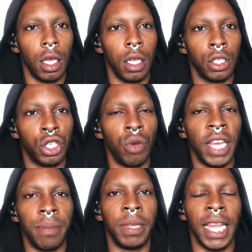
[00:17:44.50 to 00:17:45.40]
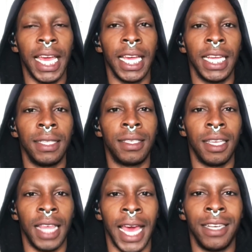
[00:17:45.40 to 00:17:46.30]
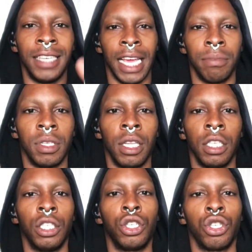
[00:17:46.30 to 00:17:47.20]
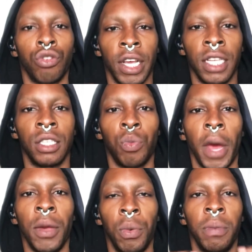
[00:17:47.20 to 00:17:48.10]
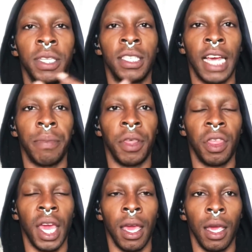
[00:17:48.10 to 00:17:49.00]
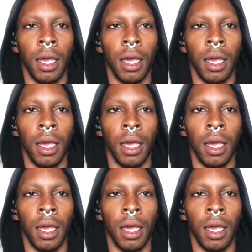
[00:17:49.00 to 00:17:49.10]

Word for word: so they play into that damsel in distress, white woman type of thing.